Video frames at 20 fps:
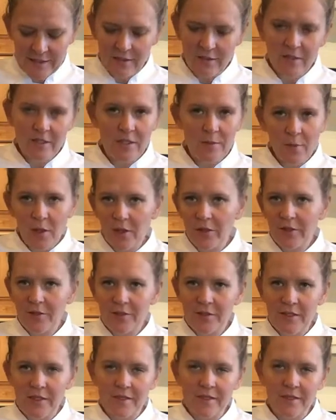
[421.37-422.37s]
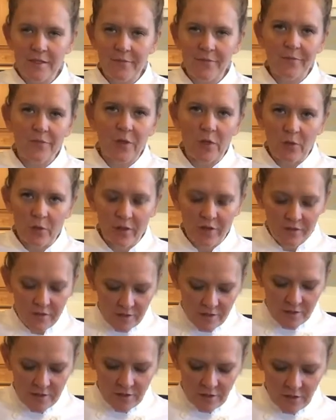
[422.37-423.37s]
it. And the smaller you dice it, the quicker
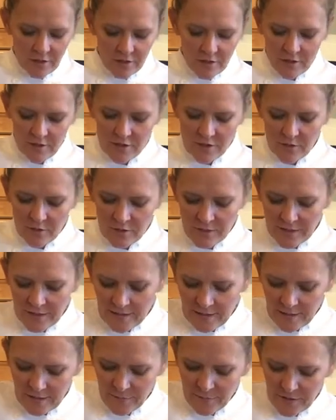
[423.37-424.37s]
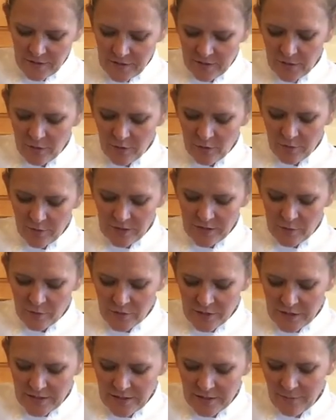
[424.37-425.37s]
it's going to cook. So it's kind of up to you because we're
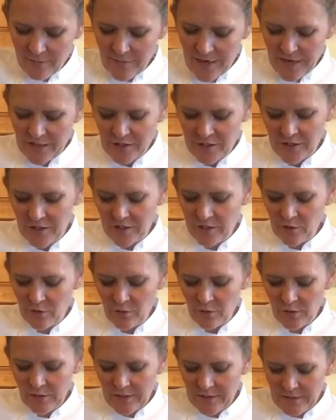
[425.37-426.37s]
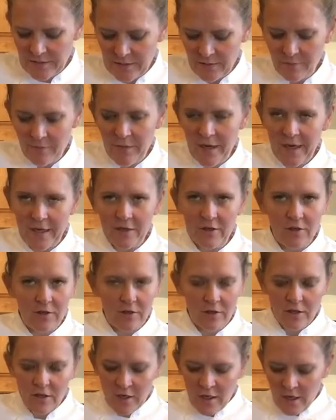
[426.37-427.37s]
just going to mash it. So it really doesn't matter
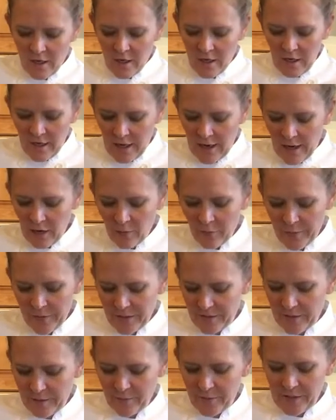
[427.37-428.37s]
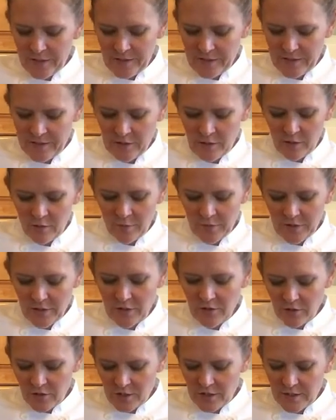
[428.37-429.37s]
how big the pieces are, but
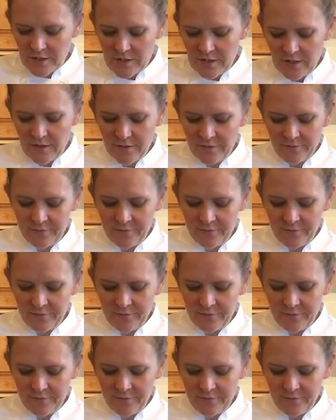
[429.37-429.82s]
they'll just